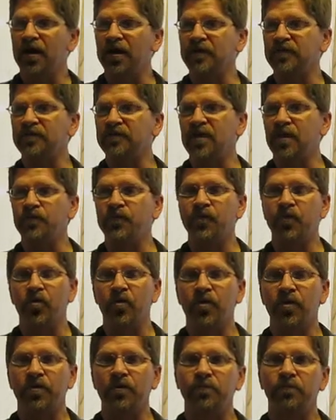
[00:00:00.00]
Step
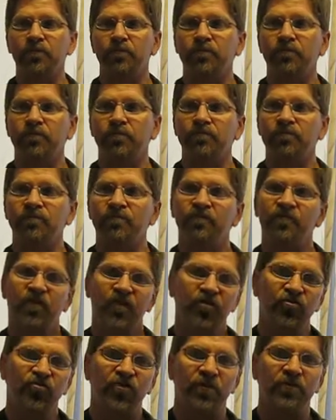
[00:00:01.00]
4,
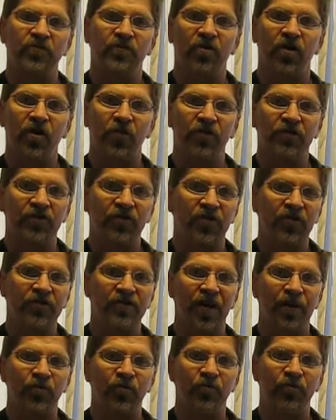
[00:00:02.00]
field trips are always a good
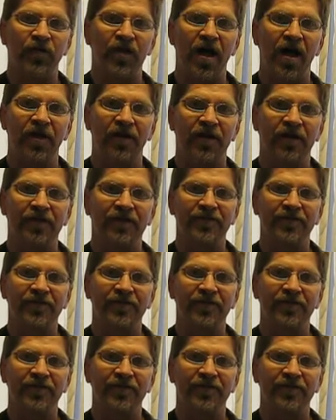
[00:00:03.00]
type of Realia.